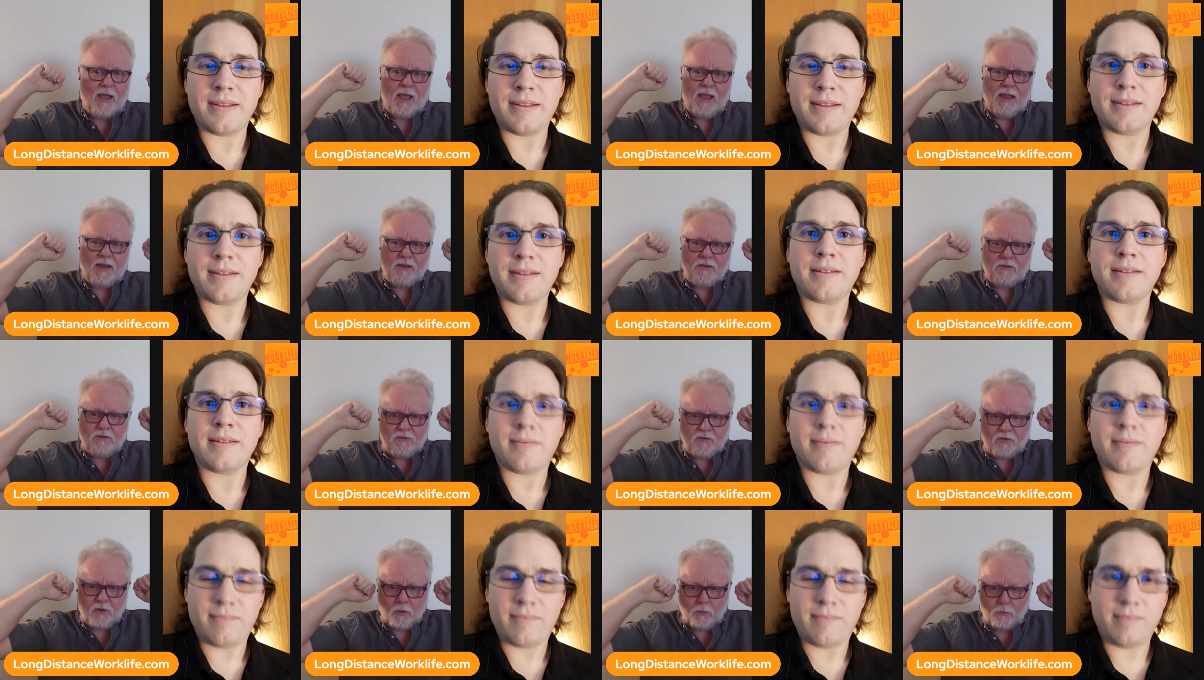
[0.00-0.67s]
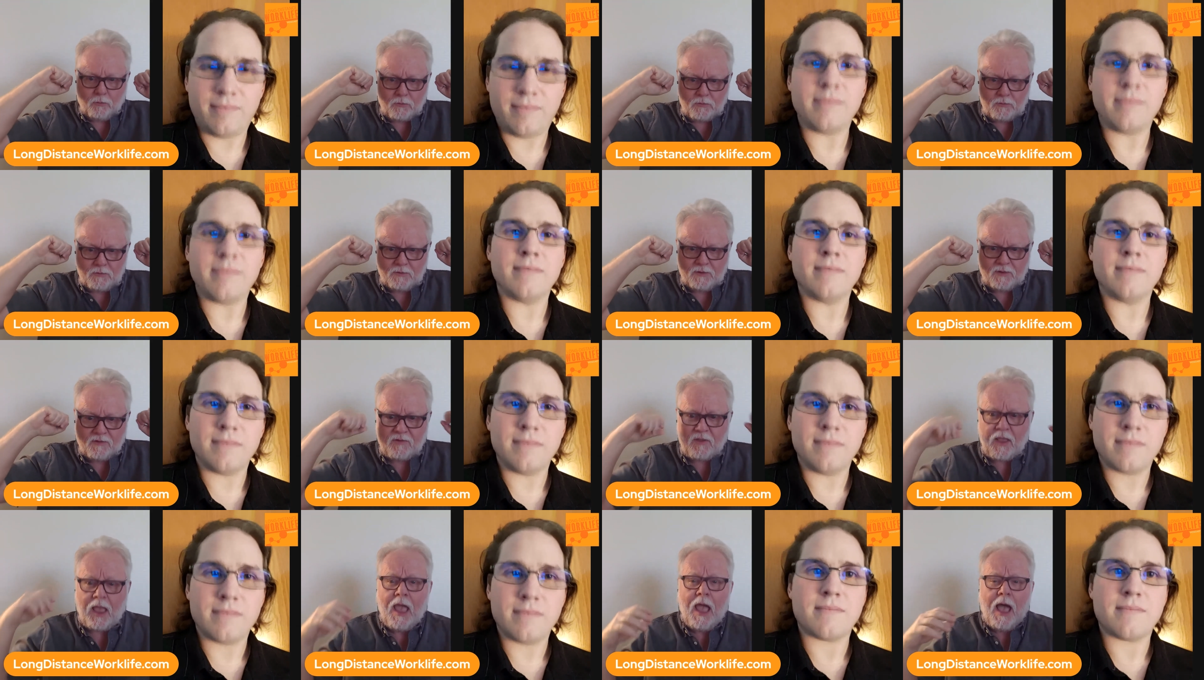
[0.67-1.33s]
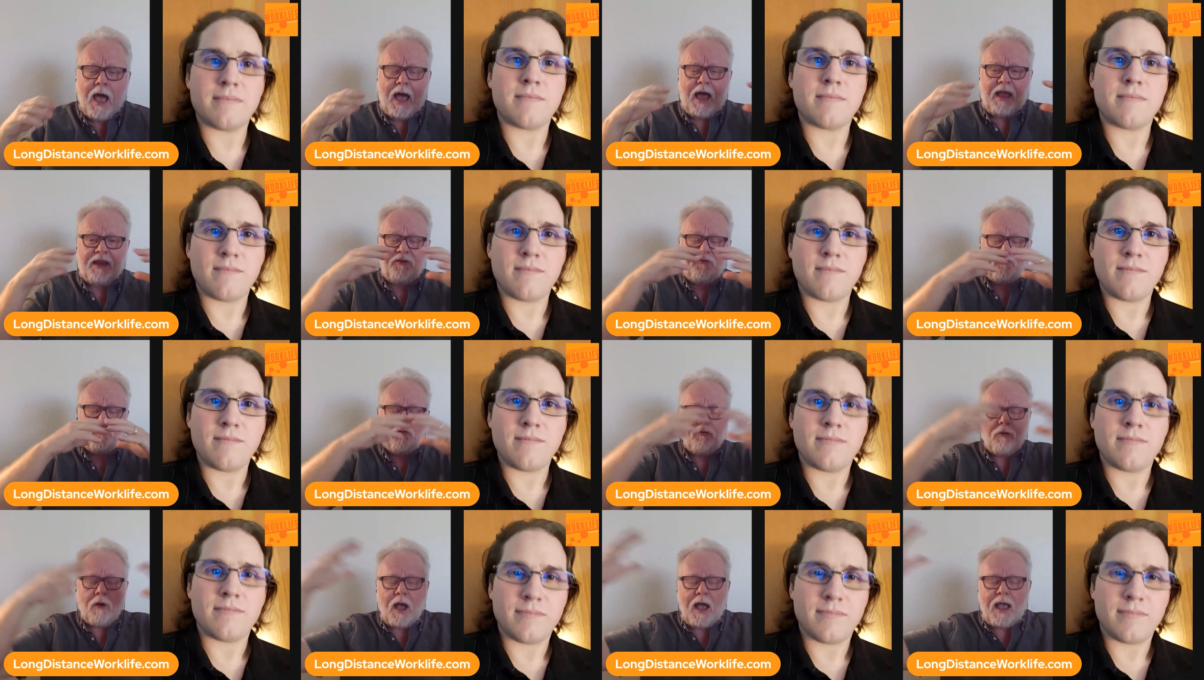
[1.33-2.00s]
Speaker 1: I don't listen. I
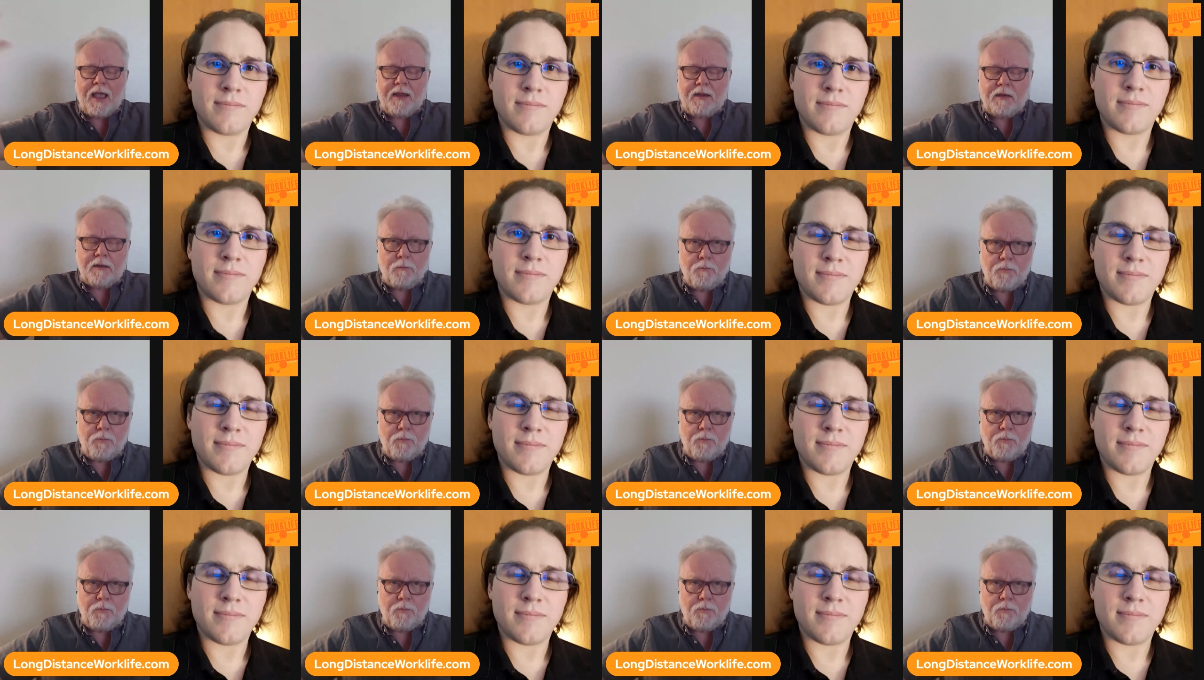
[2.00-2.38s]
try to